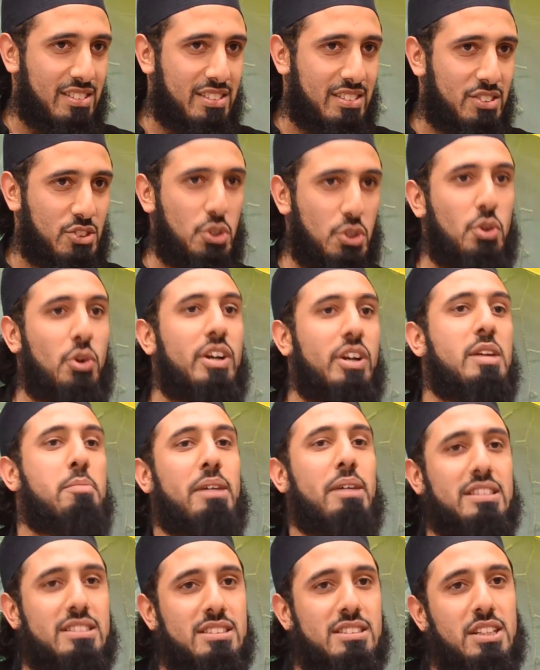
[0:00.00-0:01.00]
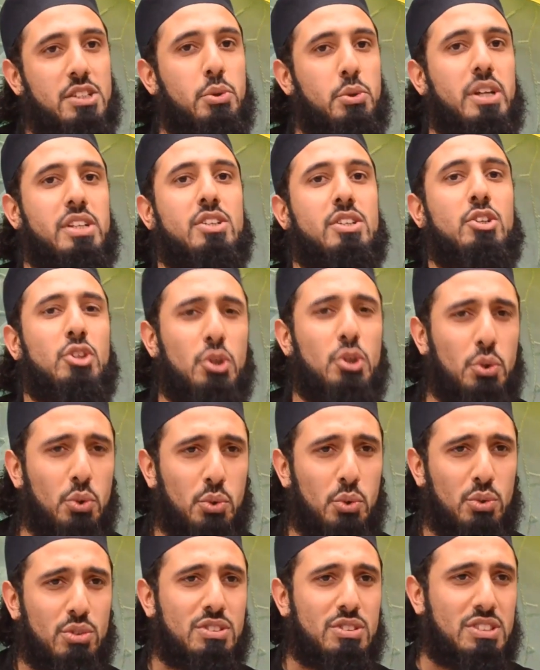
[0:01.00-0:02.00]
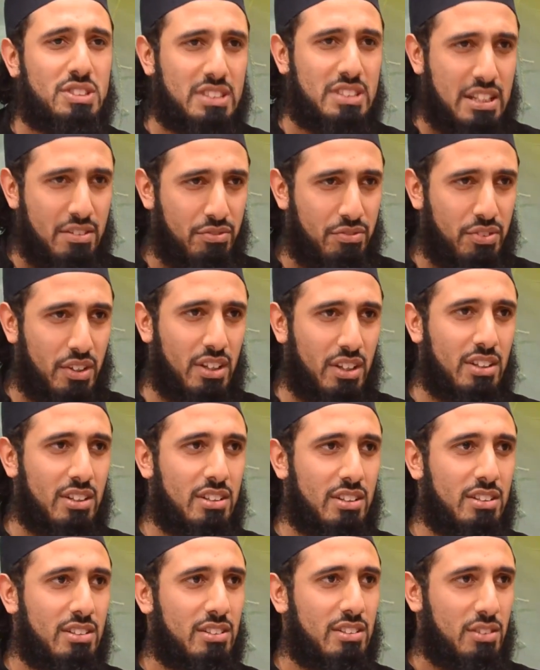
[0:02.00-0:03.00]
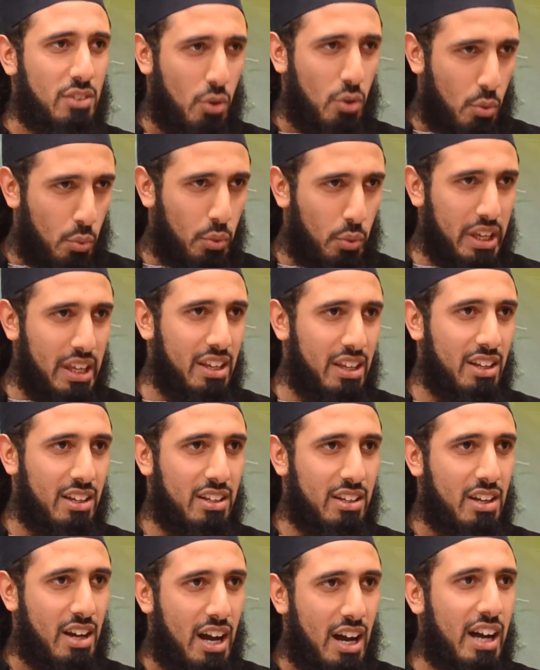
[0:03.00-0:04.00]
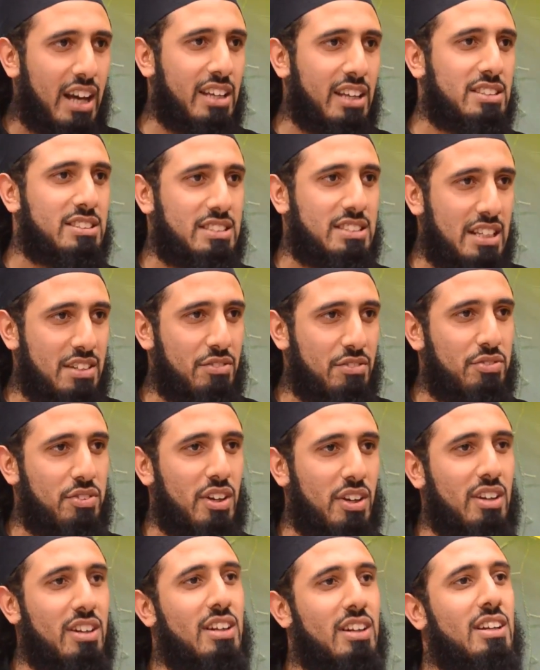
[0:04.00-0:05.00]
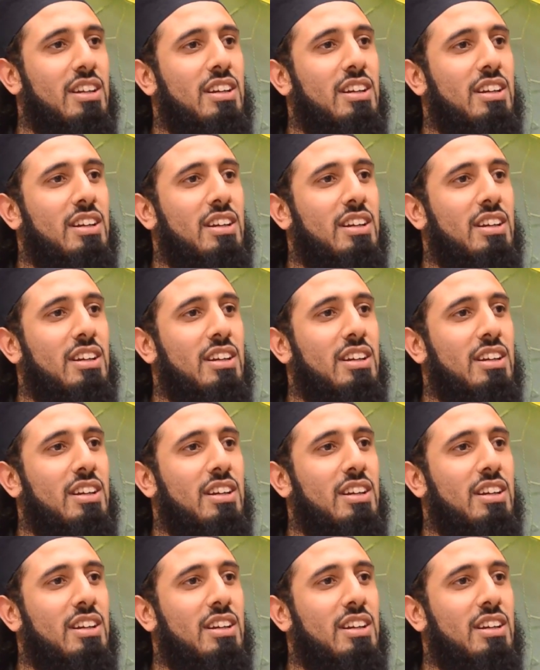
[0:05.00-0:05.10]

So you're in a better situation. You sinful, or I sinful,